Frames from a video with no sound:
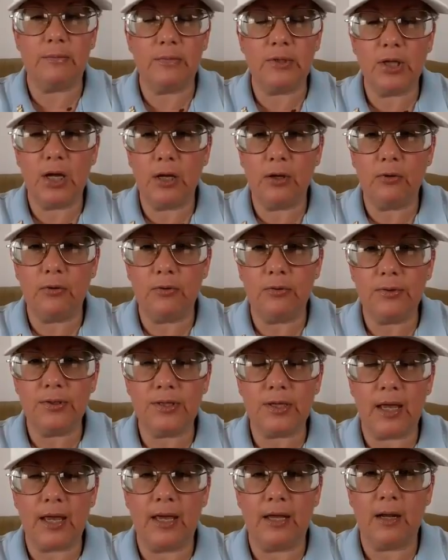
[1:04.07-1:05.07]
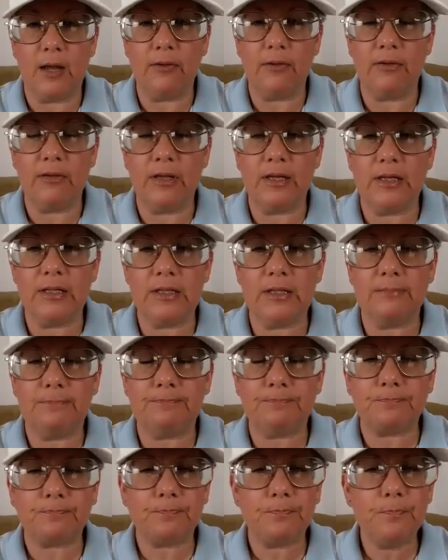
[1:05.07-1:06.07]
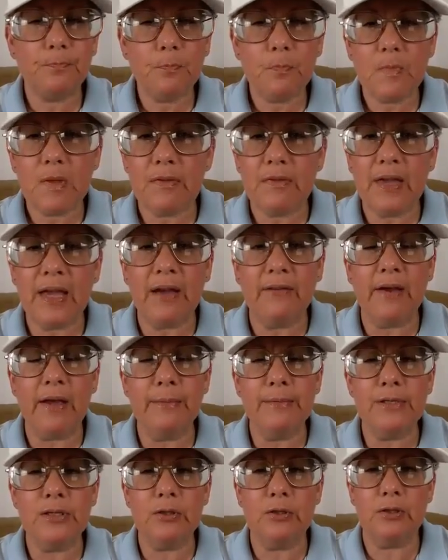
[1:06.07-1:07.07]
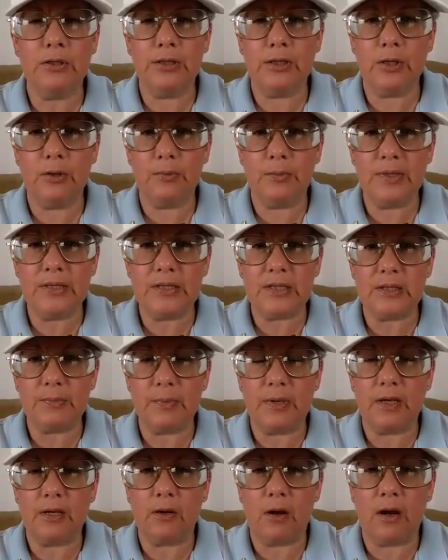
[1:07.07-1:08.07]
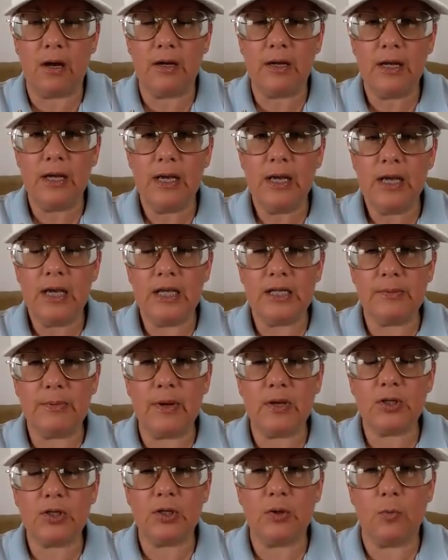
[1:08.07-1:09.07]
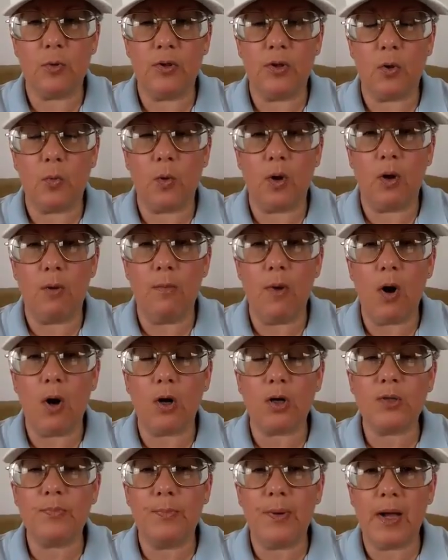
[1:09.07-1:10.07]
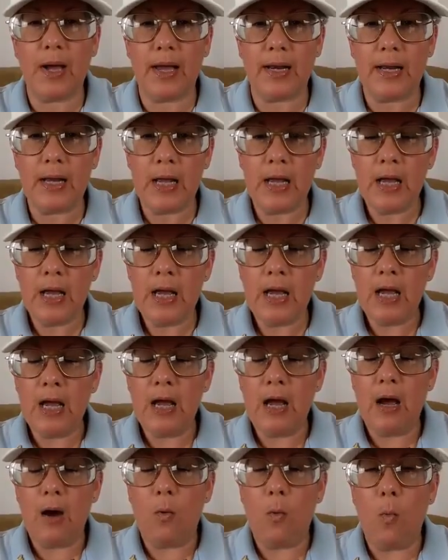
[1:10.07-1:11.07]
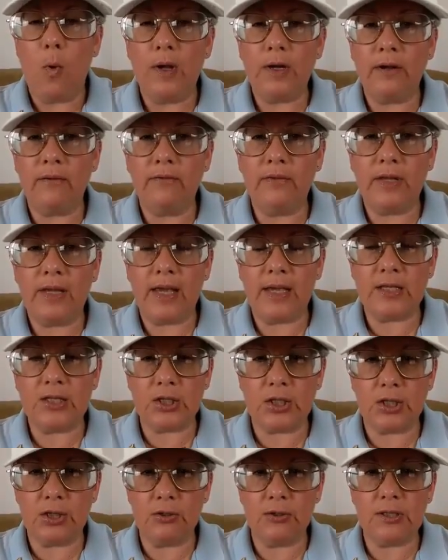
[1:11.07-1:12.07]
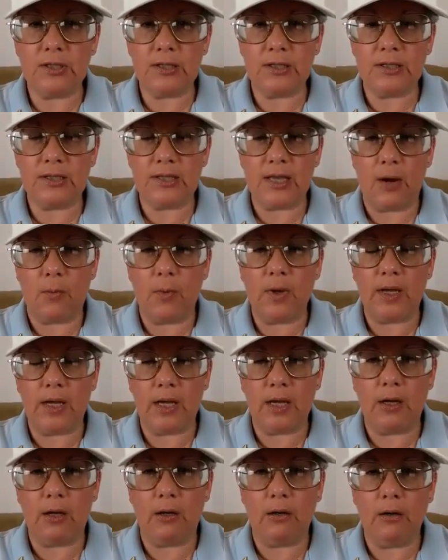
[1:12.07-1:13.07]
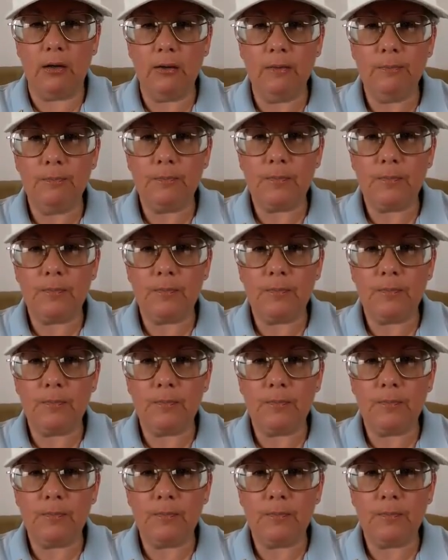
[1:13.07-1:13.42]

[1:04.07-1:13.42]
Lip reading: tunnels and other things they have absolutely no business being on, especially when they're well marked. But one of the excuses that we hear